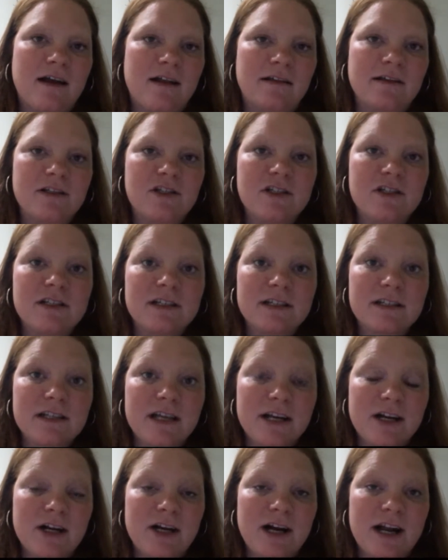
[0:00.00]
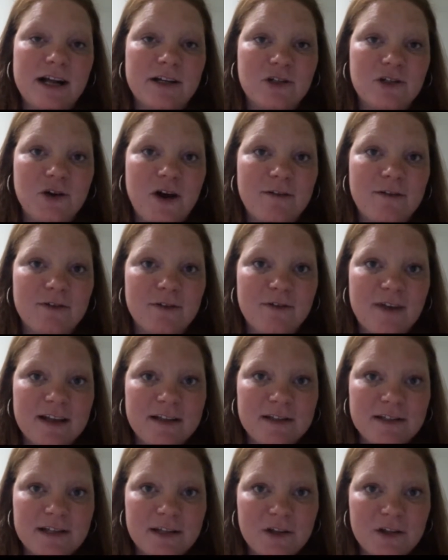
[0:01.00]
logistics here at Giraffe
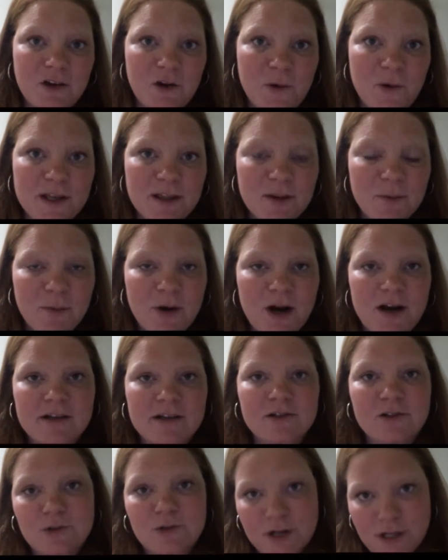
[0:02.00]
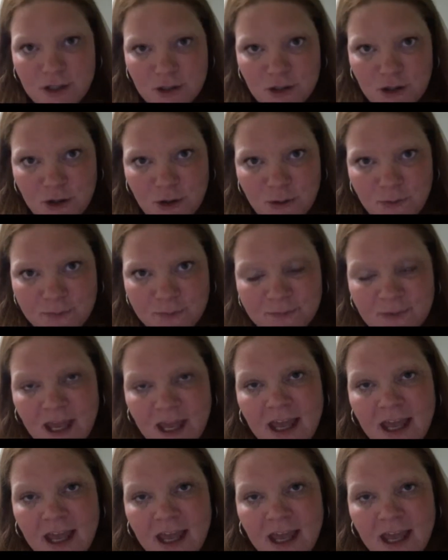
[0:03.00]
Events and the New England Products Trade Show.